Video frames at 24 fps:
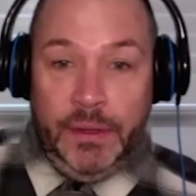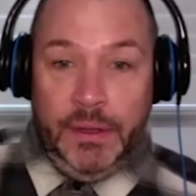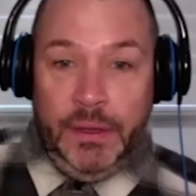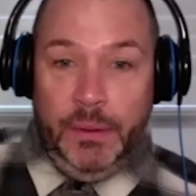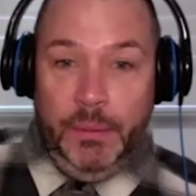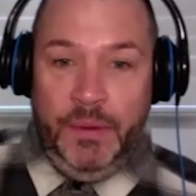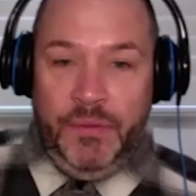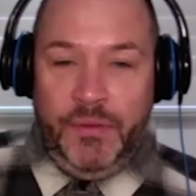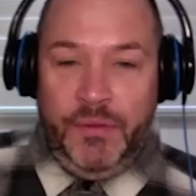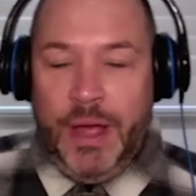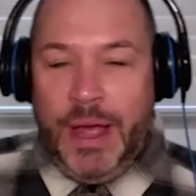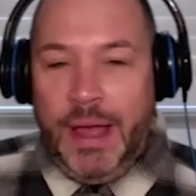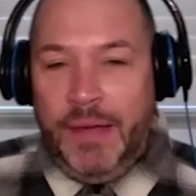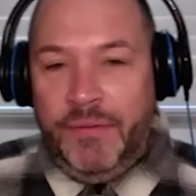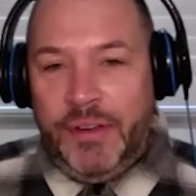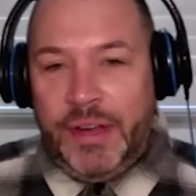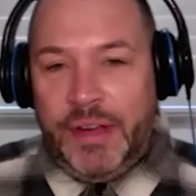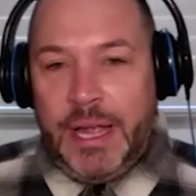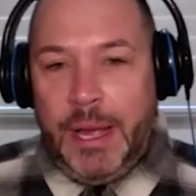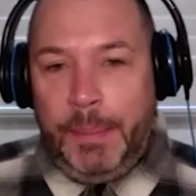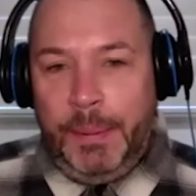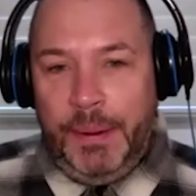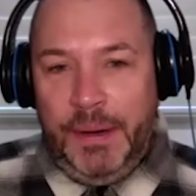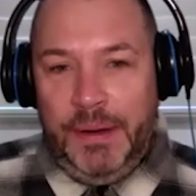We've got to have a
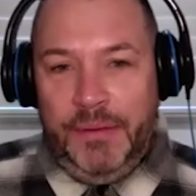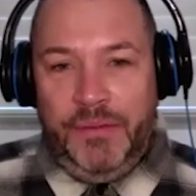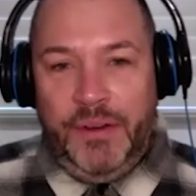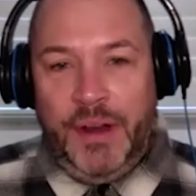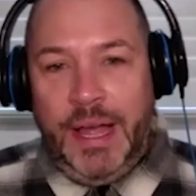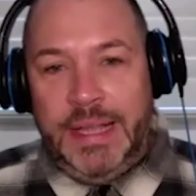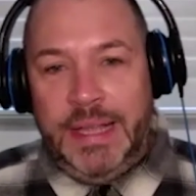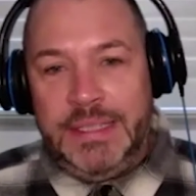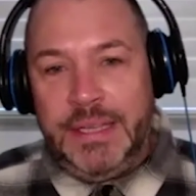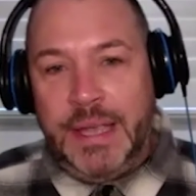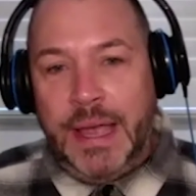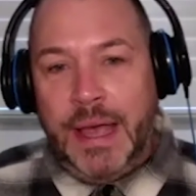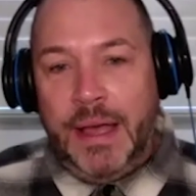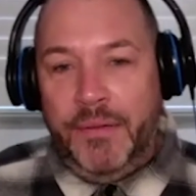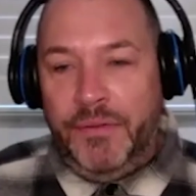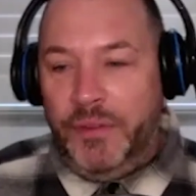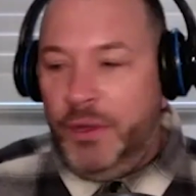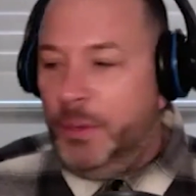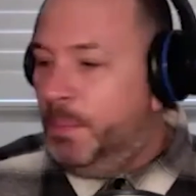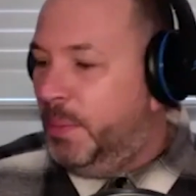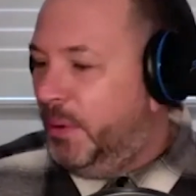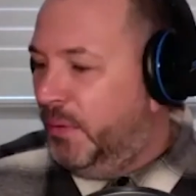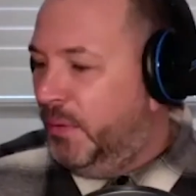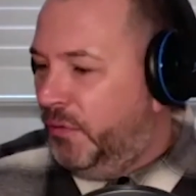couple of lines out of
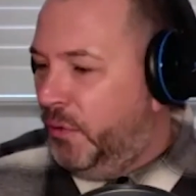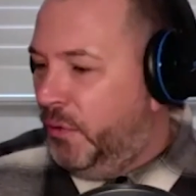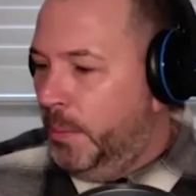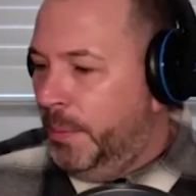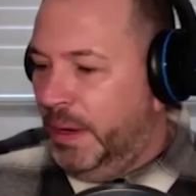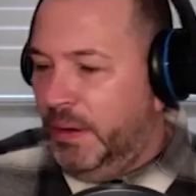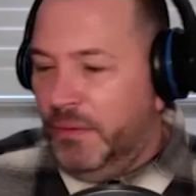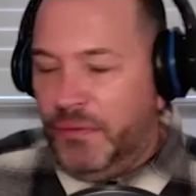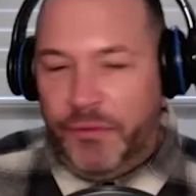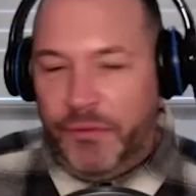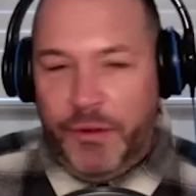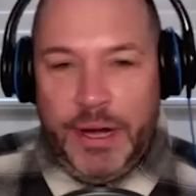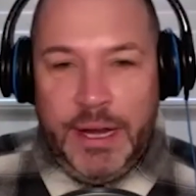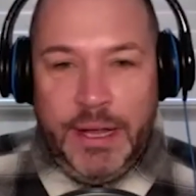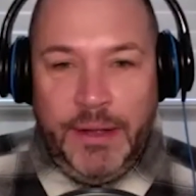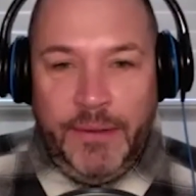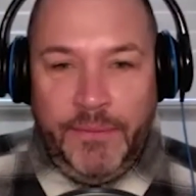you performing Thriller.